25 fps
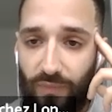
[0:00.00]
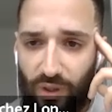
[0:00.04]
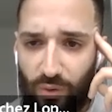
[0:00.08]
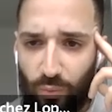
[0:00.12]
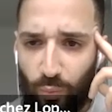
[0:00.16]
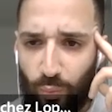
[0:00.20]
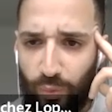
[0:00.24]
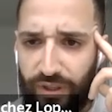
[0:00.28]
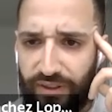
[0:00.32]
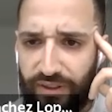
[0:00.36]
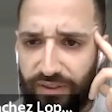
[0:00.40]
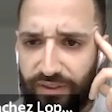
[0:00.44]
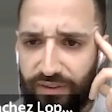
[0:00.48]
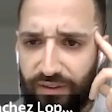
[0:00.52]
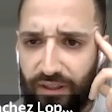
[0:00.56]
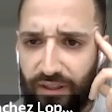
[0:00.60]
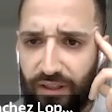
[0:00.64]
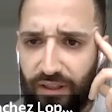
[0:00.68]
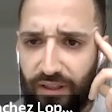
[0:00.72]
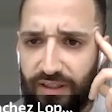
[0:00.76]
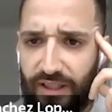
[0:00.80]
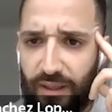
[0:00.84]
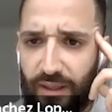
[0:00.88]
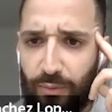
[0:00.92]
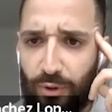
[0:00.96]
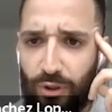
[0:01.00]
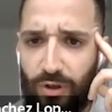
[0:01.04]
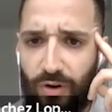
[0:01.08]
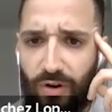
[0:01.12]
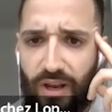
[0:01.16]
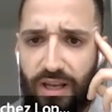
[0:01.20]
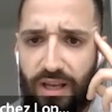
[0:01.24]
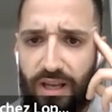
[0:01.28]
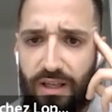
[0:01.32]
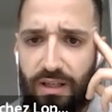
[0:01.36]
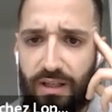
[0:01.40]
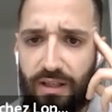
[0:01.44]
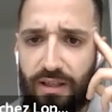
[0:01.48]
With
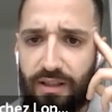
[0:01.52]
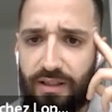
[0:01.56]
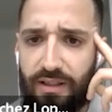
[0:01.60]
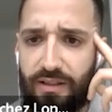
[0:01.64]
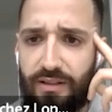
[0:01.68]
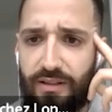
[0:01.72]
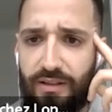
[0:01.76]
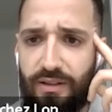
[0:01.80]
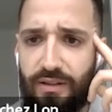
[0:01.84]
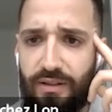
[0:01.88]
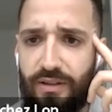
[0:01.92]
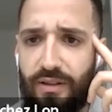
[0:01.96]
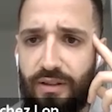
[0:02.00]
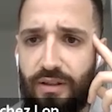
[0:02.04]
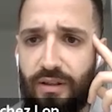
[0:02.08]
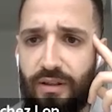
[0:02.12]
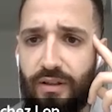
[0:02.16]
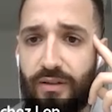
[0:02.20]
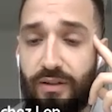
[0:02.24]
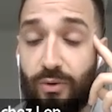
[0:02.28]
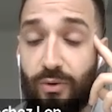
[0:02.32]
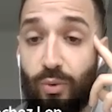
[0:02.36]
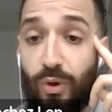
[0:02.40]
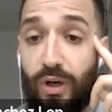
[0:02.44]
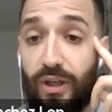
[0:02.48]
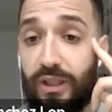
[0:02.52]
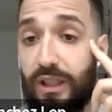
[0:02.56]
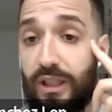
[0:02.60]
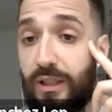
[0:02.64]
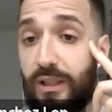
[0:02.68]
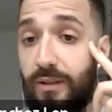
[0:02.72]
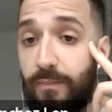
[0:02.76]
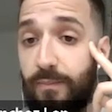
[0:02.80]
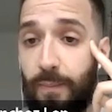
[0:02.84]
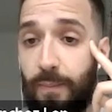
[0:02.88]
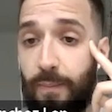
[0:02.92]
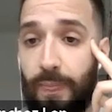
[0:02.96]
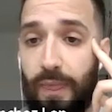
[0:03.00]
WA, it's just the
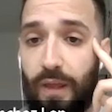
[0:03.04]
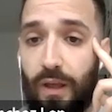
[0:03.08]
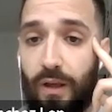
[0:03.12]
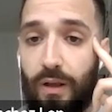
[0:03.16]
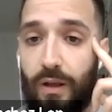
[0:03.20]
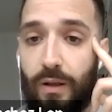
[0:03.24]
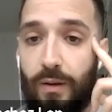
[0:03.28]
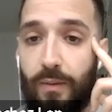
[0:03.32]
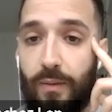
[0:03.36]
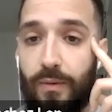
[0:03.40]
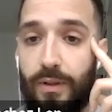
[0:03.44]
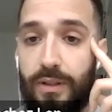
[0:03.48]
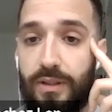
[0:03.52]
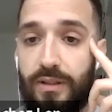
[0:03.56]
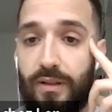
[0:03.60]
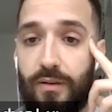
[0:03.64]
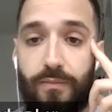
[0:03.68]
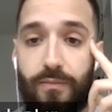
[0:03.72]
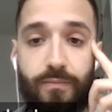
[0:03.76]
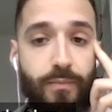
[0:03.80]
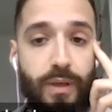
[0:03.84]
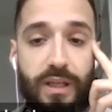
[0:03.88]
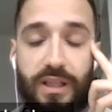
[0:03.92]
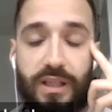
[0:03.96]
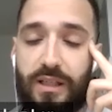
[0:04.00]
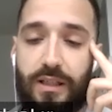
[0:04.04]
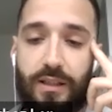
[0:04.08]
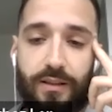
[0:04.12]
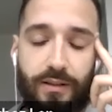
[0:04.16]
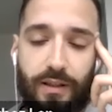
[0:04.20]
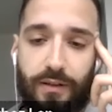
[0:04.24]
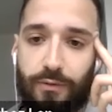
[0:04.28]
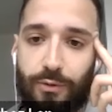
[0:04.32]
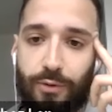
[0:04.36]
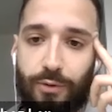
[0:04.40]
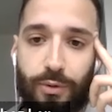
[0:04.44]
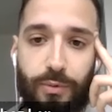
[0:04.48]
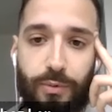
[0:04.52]
running, is basically
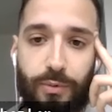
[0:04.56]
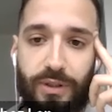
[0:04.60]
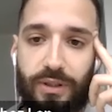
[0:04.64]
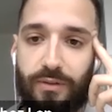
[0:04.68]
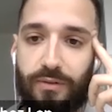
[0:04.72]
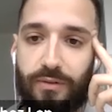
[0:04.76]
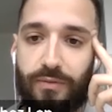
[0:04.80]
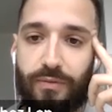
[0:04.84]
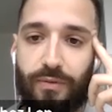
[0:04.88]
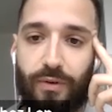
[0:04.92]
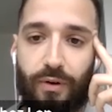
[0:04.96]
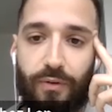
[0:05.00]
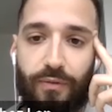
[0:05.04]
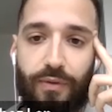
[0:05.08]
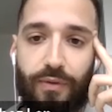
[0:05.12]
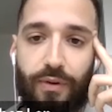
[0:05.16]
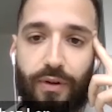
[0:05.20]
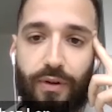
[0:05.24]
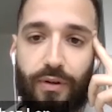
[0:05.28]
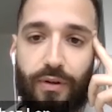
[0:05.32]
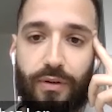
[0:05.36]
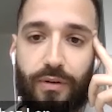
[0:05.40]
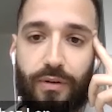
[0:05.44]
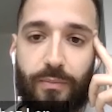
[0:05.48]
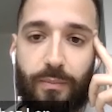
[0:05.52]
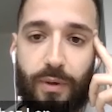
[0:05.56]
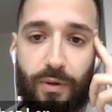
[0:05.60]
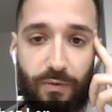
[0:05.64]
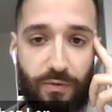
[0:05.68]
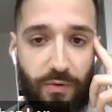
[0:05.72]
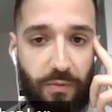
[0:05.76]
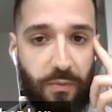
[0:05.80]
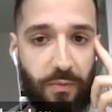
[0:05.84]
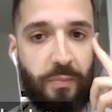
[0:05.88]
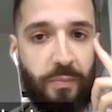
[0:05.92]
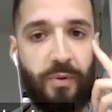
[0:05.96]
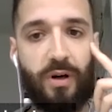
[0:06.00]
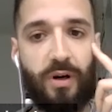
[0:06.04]
the derivative of the
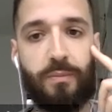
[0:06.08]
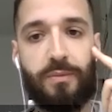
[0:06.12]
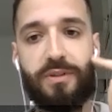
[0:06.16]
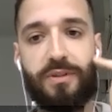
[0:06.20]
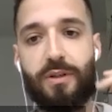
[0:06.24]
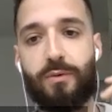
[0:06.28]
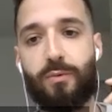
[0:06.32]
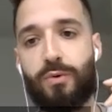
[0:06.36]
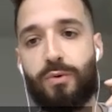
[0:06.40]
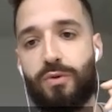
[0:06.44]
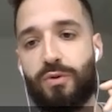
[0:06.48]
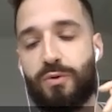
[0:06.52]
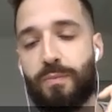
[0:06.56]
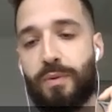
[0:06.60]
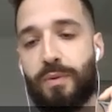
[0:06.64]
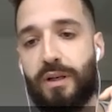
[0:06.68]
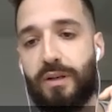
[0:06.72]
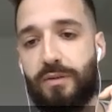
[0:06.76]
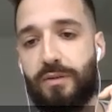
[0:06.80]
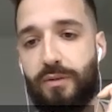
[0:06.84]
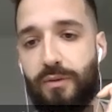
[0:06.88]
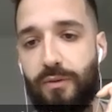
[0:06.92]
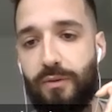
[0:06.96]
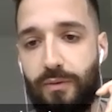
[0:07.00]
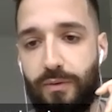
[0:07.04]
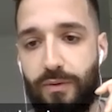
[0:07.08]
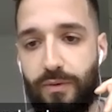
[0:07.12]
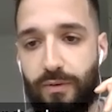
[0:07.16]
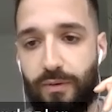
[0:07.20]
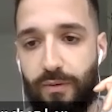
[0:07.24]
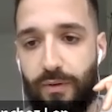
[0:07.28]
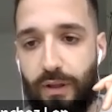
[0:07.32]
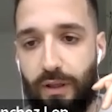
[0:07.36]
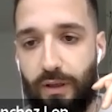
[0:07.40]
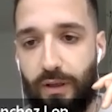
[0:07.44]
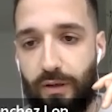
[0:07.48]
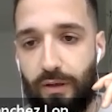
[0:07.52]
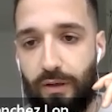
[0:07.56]
barotropic parameter with respect to
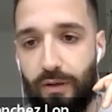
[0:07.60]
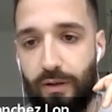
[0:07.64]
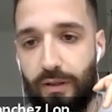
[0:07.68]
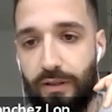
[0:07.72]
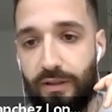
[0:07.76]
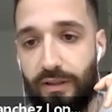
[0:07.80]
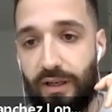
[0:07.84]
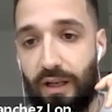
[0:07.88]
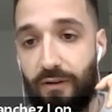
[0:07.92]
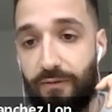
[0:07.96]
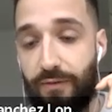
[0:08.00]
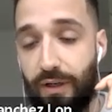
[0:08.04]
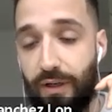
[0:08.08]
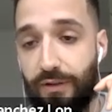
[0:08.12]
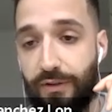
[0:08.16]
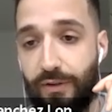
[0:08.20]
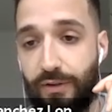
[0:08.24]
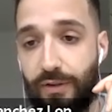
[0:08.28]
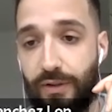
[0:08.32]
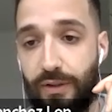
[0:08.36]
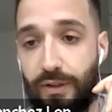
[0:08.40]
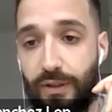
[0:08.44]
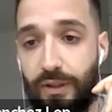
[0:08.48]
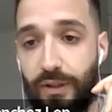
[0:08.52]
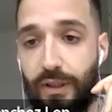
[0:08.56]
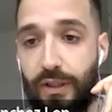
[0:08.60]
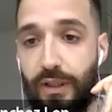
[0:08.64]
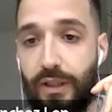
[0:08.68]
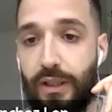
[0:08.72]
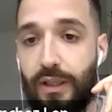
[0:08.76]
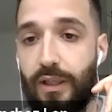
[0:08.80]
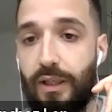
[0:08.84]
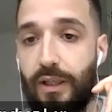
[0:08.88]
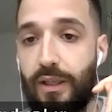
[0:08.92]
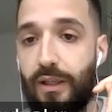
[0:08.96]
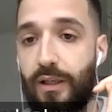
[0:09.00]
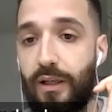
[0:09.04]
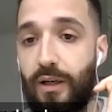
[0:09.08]
the scale factor.
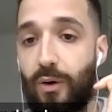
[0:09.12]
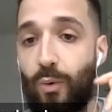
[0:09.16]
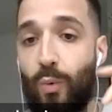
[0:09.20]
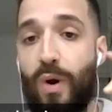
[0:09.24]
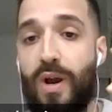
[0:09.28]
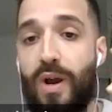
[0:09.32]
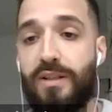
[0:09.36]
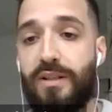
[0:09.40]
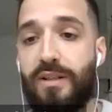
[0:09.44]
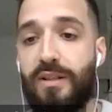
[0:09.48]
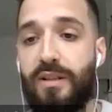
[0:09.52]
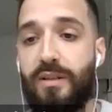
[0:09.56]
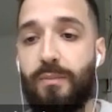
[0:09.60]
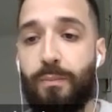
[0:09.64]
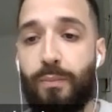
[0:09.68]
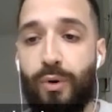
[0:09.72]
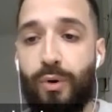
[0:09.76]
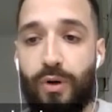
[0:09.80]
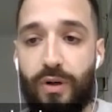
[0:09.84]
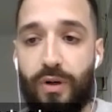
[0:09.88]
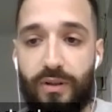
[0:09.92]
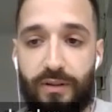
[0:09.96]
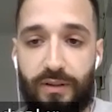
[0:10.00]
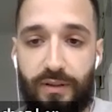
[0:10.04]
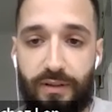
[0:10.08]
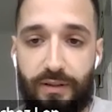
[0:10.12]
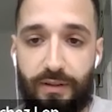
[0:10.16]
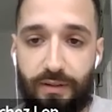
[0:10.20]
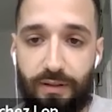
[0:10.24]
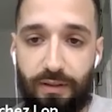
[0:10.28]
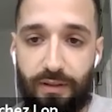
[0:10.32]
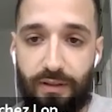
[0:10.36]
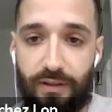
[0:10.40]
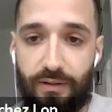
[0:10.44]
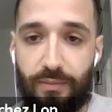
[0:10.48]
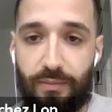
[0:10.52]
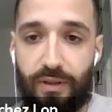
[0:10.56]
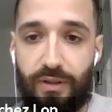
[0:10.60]
And why is this important?
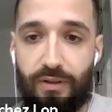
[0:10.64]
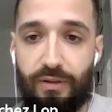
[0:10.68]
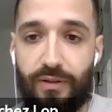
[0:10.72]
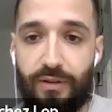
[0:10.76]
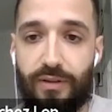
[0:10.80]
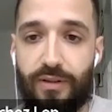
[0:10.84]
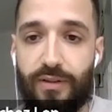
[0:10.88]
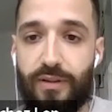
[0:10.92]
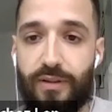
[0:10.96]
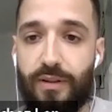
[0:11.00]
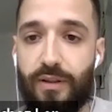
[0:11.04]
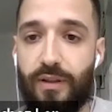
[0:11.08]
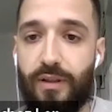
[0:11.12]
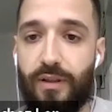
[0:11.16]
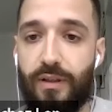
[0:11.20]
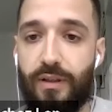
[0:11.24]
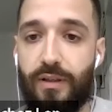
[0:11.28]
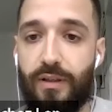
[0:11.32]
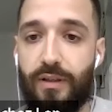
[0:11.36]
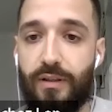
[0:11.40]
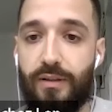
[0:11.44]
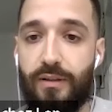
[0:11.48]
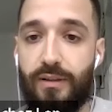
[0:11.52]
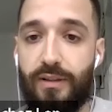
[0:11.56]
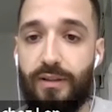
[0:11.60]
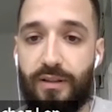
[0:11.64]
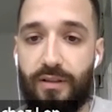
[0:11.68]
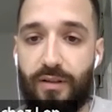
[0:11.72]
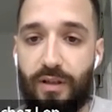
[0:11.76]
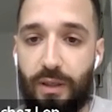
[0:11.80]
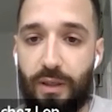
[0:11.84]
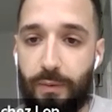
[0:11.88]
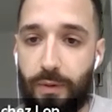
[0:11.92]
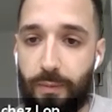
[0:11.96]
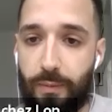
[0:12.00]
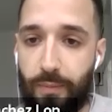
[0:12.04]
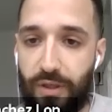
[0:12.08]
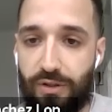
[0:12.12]
Is because this is going
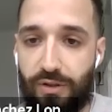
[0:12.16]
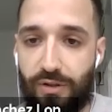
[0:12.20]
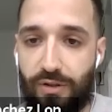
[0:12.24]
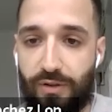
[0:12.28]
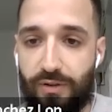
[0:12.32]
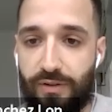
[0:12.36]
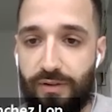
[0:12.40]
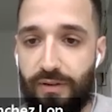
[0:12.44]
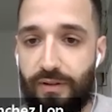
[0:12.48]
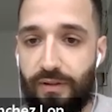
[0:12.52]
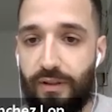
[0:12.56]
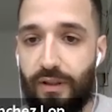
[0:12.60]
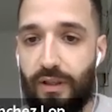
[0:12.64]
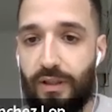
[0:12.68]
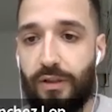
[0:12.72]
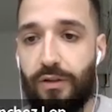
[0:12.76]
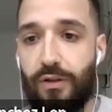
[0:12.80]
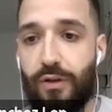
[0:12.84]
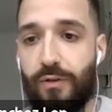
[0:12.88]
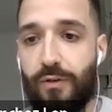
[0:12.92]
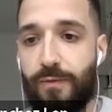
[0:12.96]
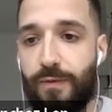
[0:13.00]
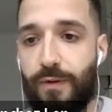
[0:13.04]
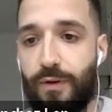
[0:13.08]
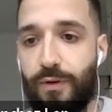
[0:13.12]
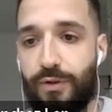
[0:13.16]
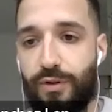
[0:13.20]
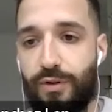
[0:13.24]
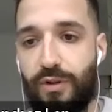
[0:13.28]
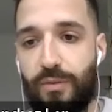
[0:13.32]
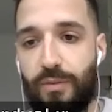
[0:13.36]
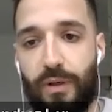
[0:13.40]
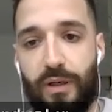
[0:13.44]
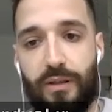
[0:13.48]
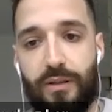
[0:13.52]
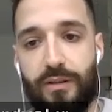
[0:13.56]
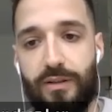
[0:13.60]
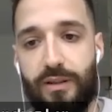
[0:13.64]
to be measured in the near future
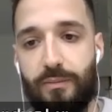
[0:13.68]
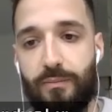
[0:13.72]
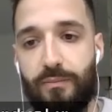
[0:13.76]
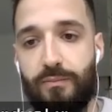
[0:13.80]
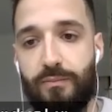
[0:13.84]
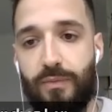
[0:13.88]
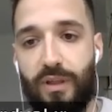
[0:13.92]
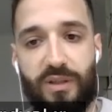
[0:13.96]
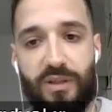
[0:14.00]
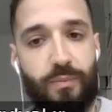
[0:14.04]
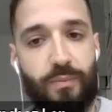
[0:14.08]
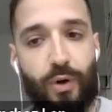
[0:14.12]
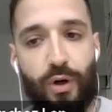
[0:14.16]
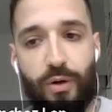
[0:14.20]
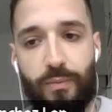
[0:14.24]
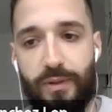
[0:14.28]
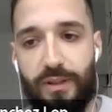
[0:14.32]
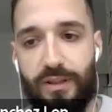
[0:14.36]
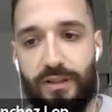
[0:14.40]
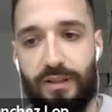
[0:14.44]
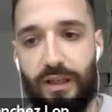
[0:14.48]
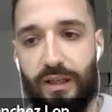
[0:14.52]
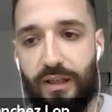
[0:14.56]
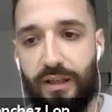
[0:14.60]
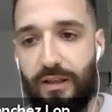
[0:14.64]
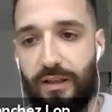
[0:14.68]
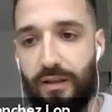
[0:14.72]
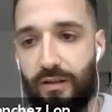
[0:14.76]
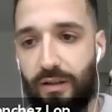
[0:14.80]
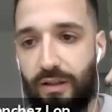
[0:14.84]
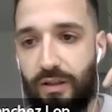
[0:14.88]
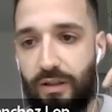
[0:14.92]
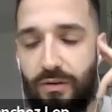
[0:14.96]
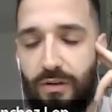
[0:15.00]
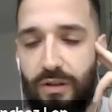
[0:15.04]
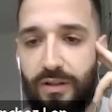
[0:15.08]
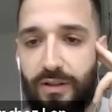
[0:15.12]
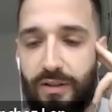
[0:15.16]
by some experiments like
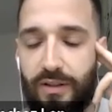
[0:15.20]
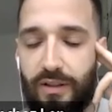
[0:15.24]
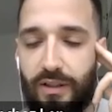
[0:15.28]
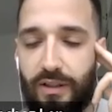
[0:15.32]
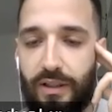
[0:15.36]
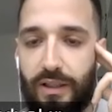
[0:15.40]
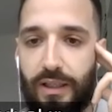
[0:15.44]
Euclid.